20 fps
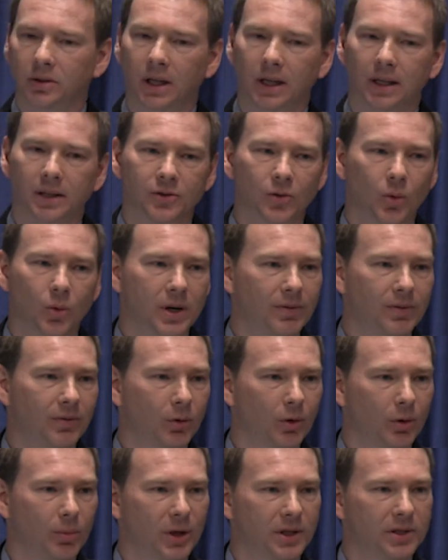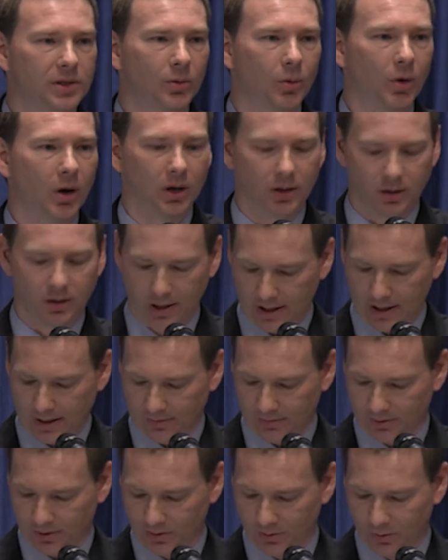uh, 24 months of water
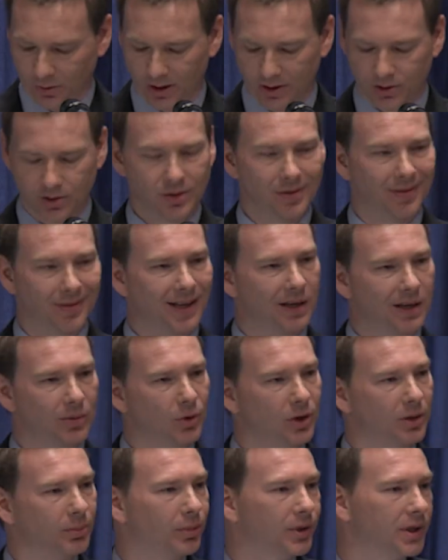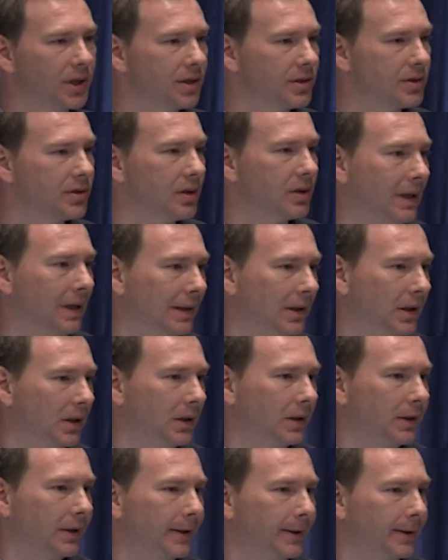left, which then would have put us
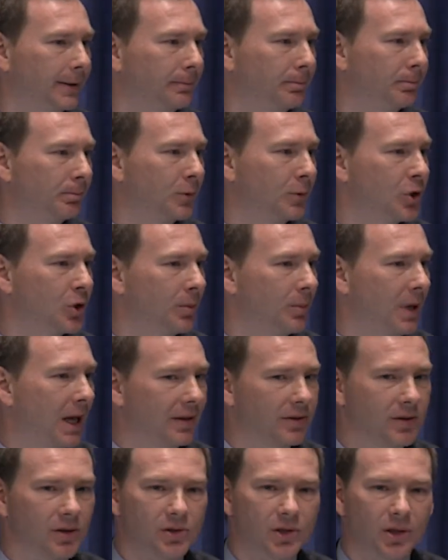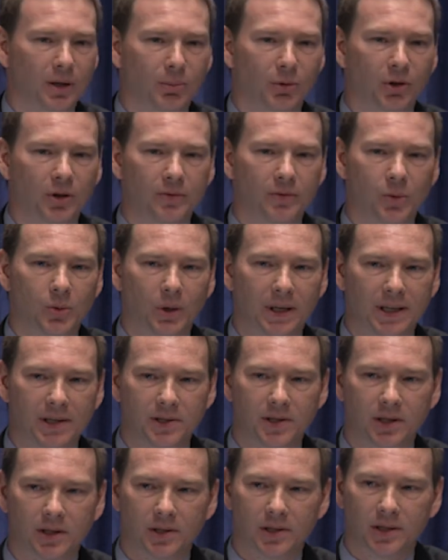um, to about the summer of
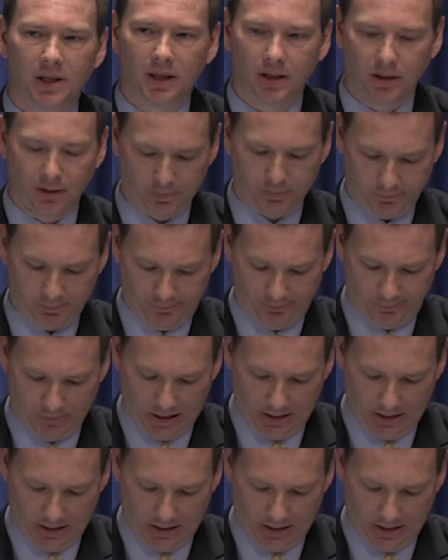2016.